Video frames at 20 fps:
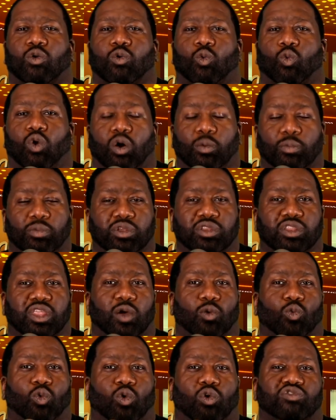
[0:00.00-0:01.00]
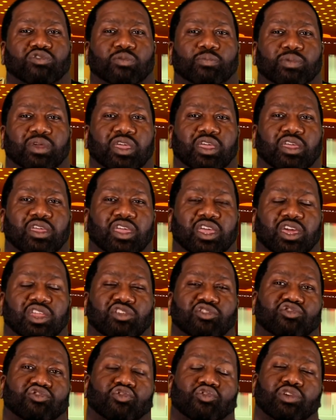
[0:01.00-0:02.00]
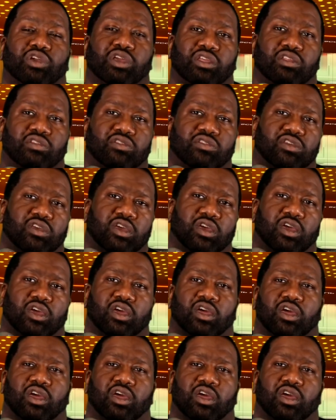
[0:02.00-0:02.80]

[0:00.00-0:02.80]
woman that wants to be in the streets,